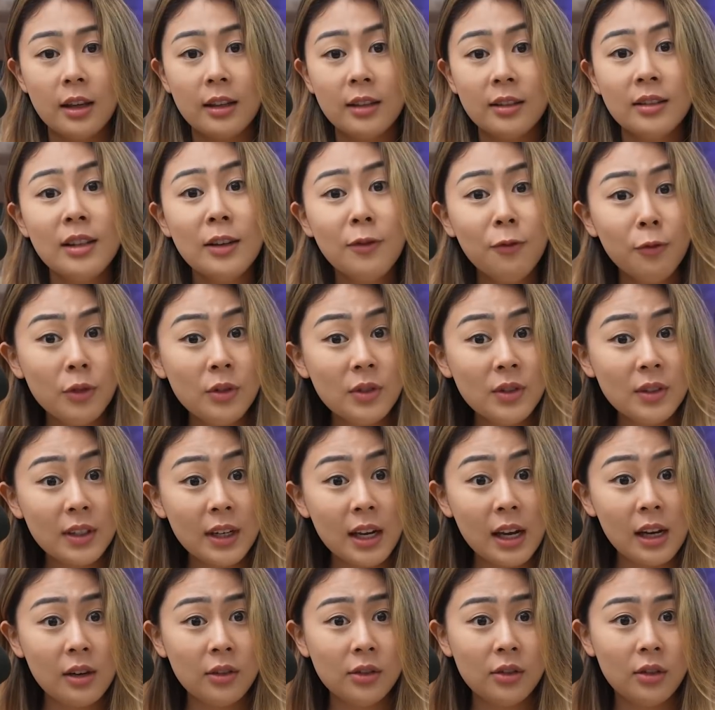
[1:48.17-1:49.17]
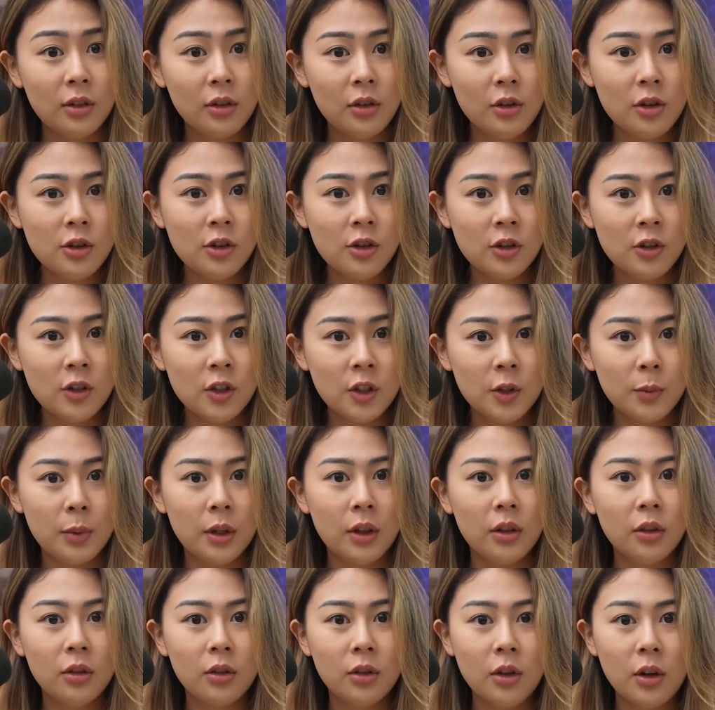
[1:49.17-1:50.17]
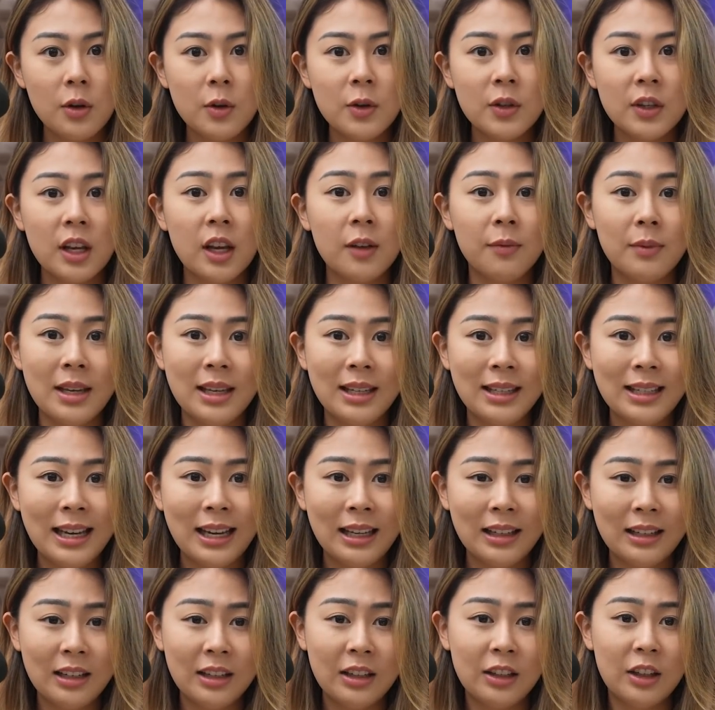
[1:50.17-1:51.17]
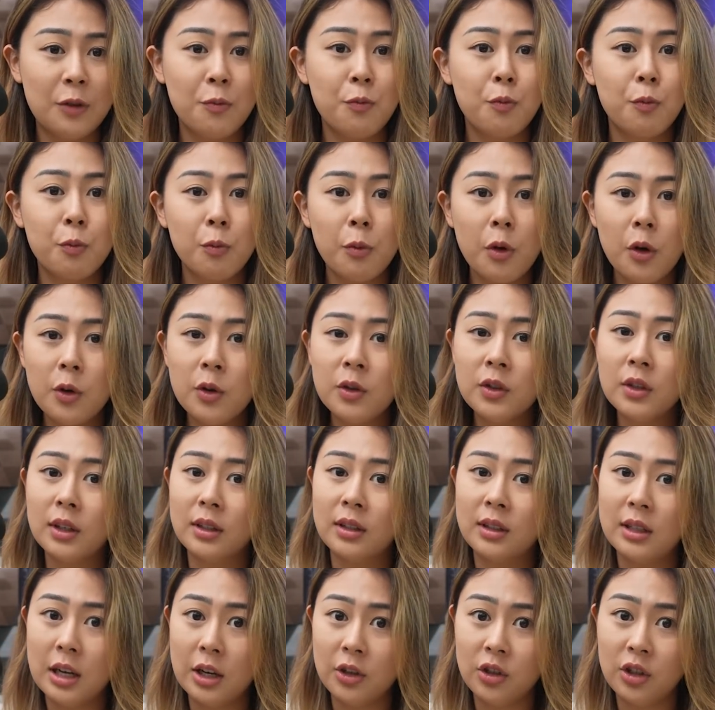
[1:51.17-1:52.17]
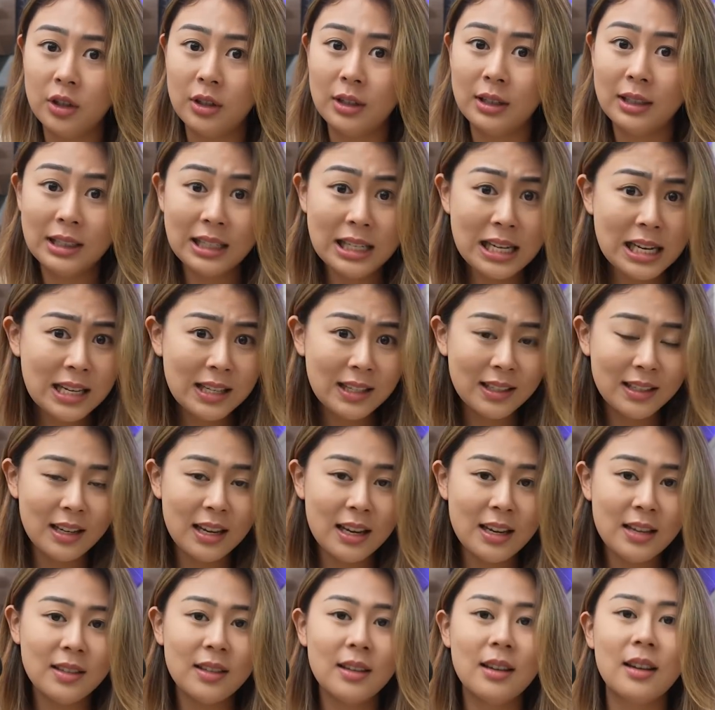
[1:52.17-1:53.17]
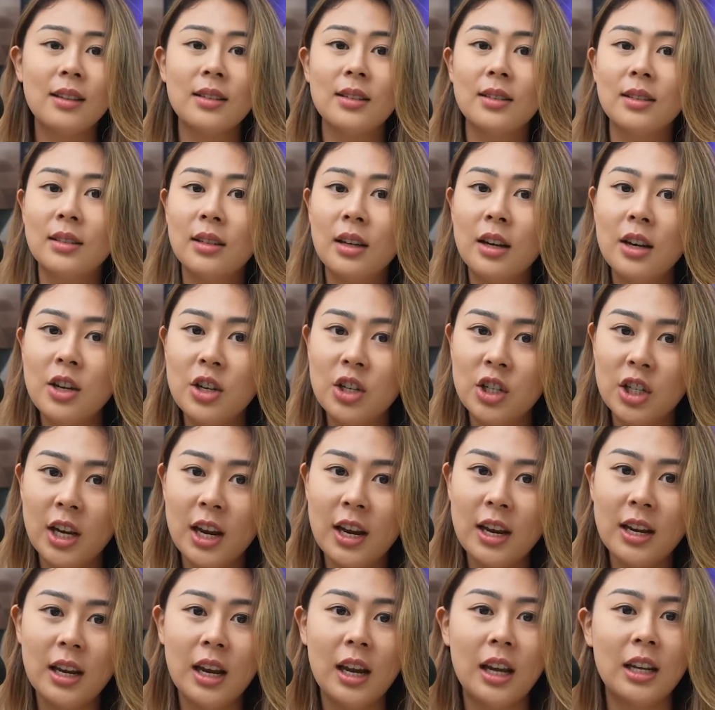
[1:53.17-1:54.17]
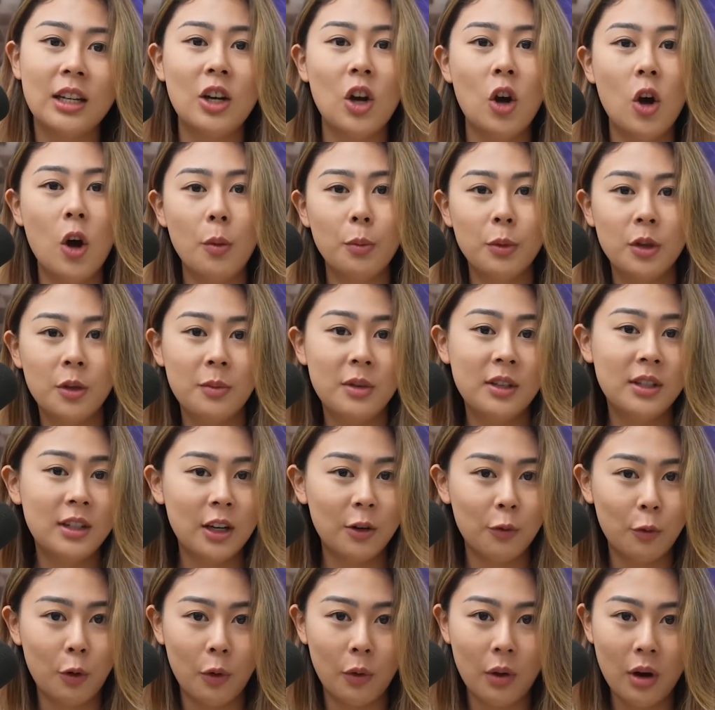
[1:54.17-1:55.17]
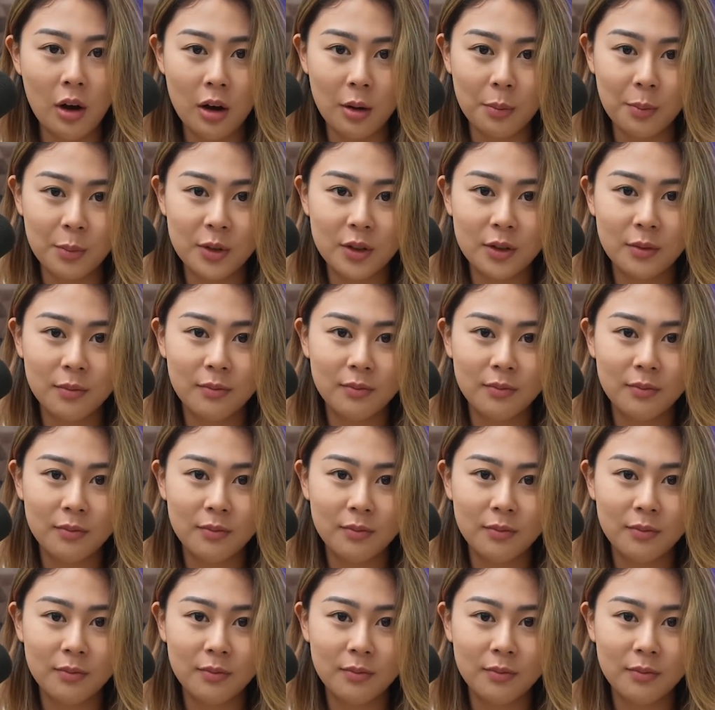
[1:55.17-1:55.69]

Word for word: There are different scaling solutions, but those have been getting the most attention these days are sidechain and optimistic rollups.